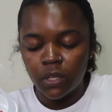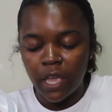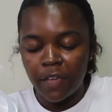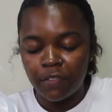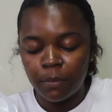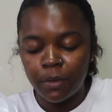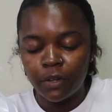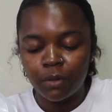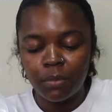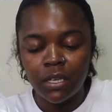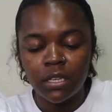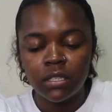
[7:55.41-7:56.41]
They have the bigger
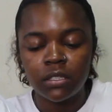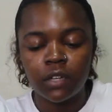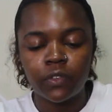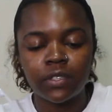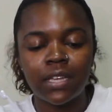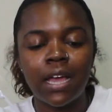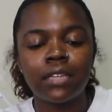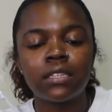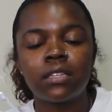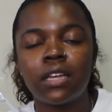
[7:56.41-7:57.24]
beads, different sizes.